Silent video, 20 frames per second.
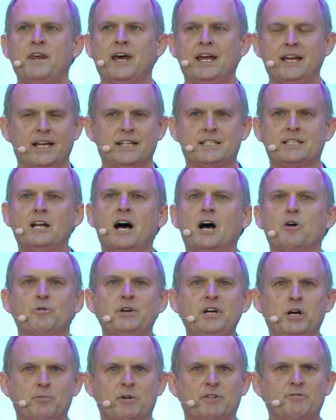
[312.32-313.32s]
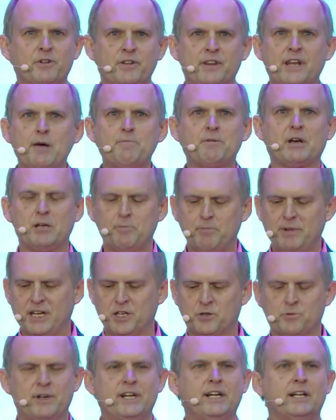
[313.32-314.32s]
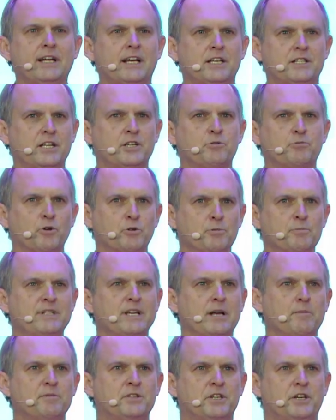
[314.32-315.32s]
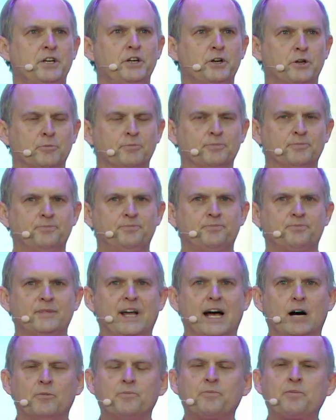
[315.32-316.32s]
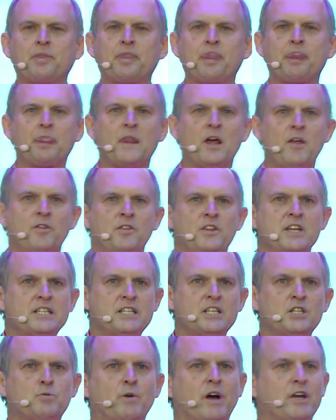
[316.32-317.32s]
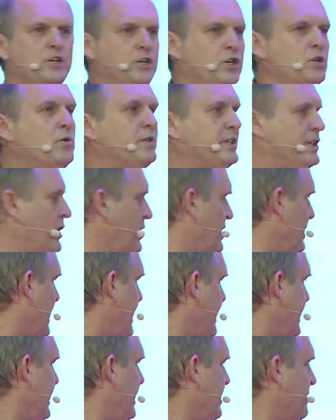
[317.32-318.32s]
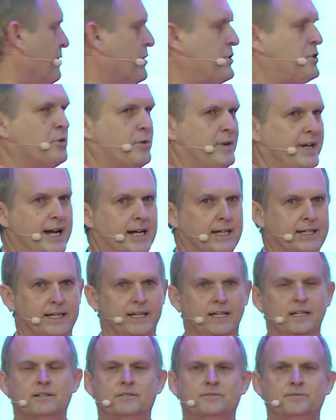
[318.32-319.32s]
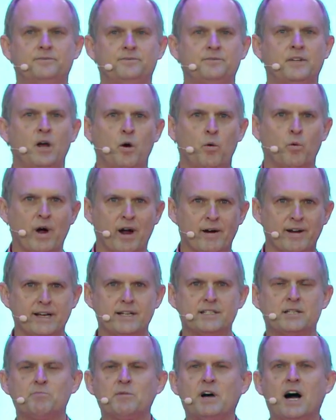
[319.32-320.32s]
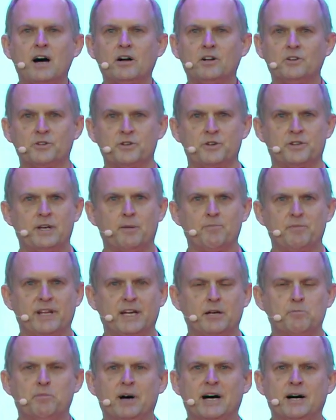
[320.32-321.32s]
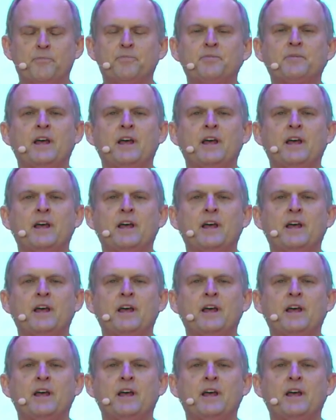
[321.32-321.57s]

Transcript: that it's not real, but for them it can be as real as this room seems to you. Now, this is what you would look like in virtual reality, wearing some goggles or something. But